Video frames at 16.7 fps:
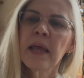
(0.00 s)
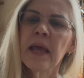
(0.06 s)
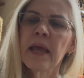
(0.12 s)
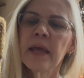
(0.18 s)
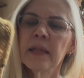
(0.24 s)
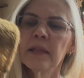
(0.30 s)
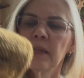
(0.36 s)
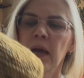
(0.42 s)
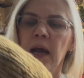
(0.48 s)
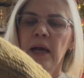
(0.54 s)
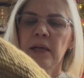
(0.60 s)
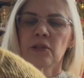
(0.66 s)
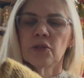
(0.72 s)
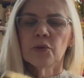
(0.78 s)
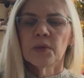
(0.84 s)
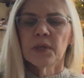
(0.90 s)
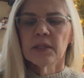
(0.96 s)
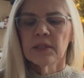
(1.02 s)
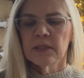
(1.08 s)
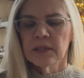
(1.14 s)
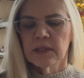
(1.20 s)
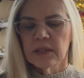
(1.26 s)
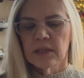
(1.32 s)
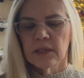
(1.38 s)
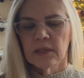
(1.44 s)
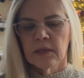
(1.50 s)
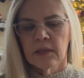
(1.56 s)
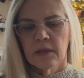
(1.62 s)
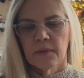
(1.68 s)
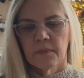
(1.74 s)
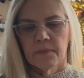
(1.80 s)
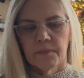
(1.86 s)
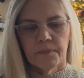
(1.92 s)
And as you can see,
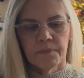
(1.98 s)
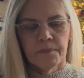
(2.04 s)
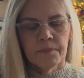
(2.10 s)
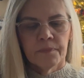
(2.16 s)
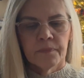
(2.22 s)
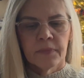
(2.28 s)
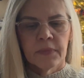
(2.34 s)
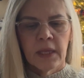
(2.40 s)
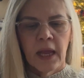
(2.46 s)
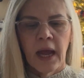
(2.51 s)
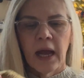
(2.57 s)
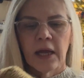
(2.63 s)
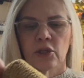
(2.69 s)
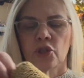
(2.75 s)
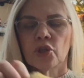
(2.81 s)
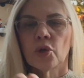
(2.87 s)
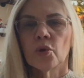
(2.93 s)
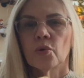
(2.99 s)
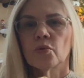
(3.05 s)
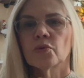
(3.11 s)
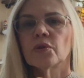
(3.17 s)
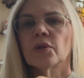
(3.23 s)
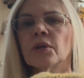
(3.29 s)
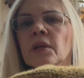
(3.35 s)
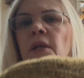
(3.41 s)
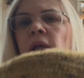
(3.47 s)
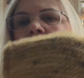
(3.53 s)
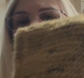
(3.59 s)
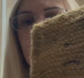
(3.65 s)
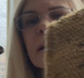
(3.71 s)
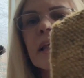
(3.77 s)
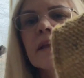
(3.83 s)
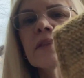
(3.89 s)
I showed,
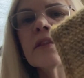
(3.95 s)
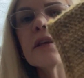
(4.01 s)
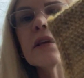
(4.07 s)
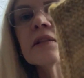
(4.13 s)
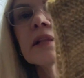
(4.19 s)
and I think